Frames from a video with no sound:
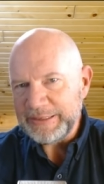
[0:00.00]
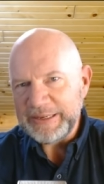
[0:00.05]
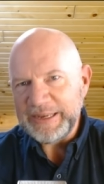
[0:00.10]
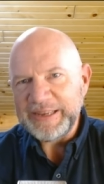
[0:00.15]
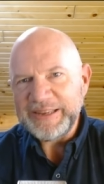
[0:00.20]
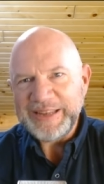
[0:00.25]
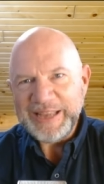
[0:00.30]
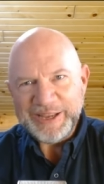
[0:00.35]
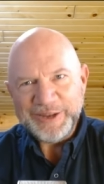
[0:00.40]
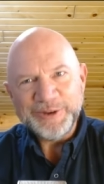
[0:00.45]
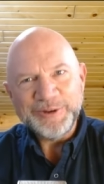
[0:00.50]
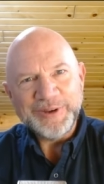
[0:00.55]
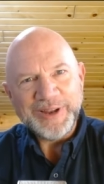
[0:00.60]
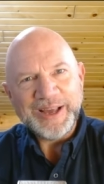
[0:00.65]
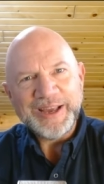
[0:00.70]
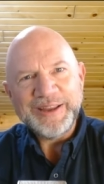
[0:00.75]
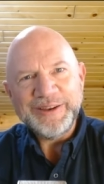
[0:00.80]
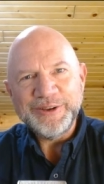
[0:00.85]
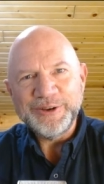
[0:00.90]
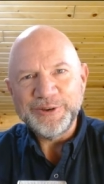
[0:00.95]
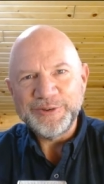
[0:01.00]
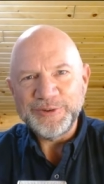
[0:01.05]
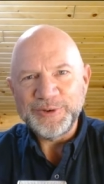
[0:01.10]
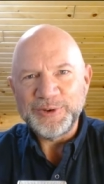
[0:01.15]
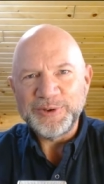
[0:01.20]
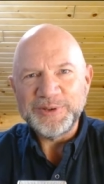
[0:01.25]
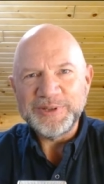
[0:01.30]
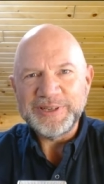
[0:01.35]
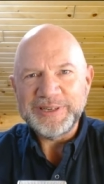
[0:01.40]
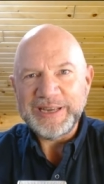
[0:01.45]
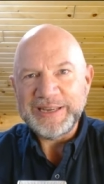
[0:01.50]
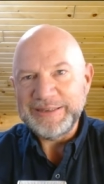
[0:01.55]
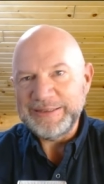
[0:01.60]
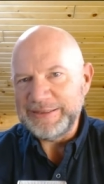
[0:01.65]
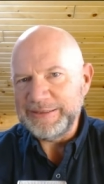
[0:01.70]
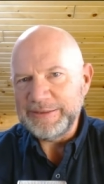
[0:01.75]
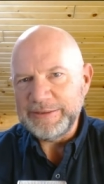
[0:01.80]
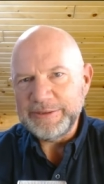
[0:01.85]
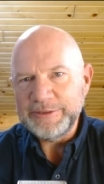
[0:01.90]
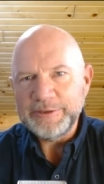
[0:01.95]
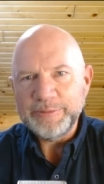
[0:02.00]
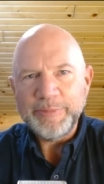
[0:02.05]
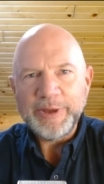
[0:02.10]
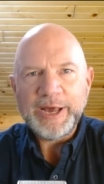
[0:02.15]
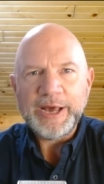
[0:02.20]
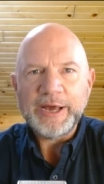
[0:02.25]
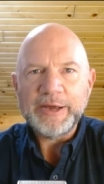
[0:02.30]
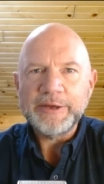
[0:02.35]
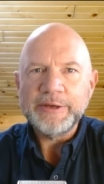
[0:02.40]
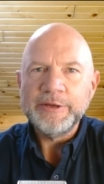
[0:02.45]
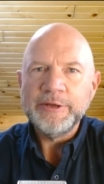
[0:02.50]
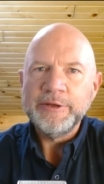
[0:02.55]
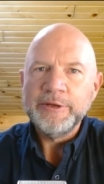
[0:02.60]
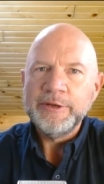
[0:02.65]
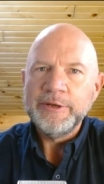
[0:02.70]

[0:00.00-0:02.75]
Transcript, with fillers: at eight or nine years old, and I didn't look back.